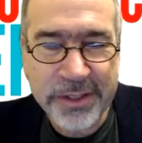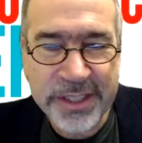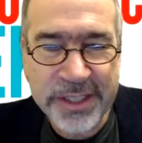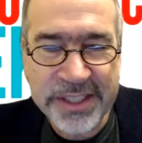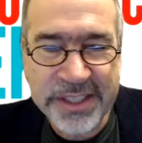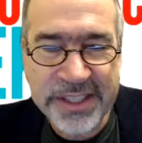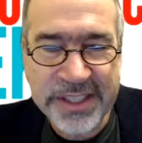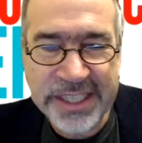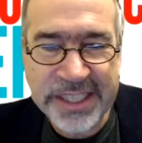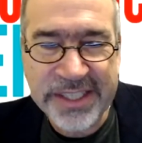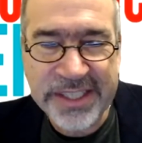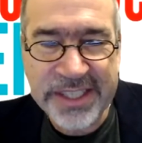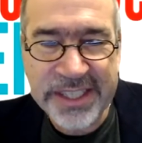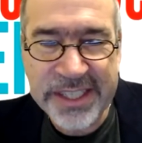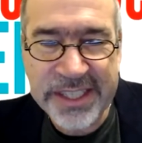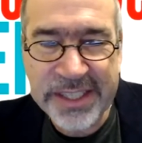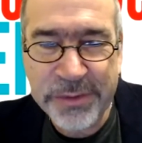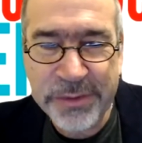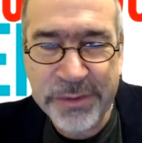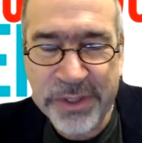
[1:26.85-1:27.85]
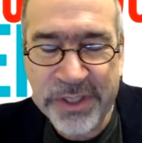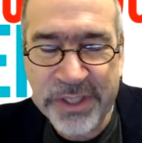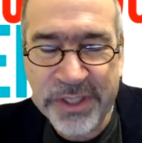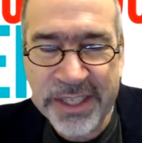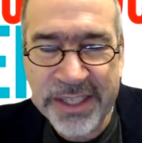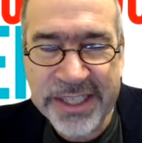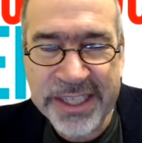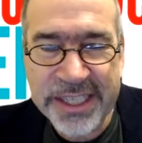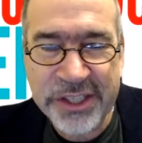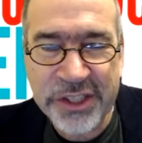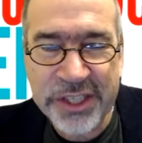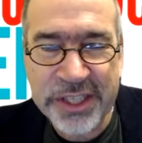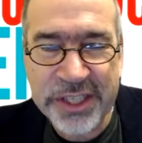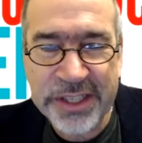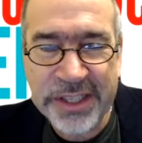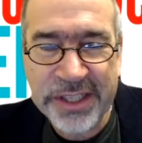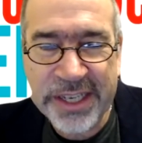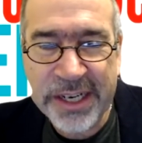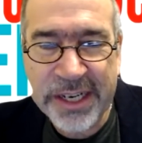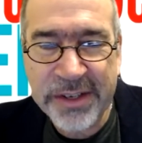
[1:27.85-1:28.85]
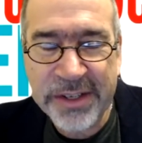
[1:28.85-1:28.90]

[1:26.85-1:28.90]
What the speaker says: 60s, was teaching there.